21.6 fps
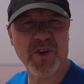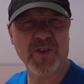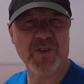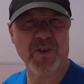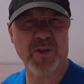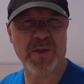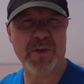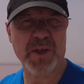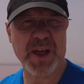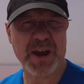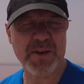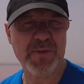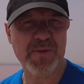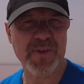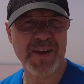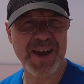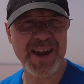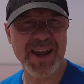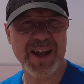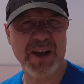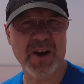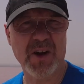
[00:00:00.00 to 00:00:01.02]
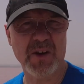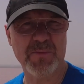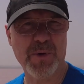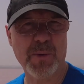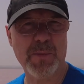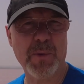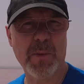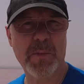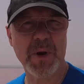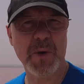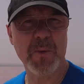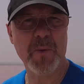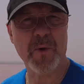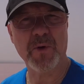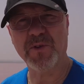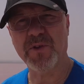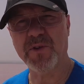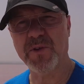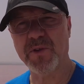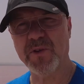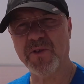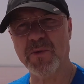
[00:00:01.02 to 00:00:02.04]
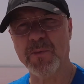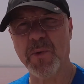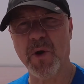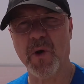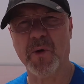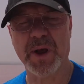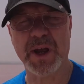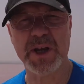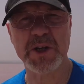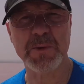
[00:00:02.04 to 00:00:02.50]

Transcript: because I had a feeling I'd probably want to do some long